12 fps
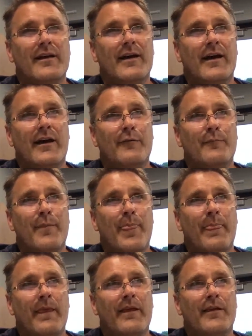um,
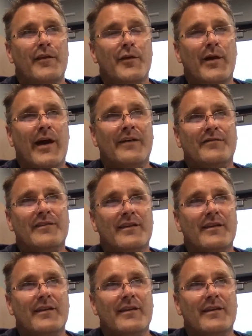you have to,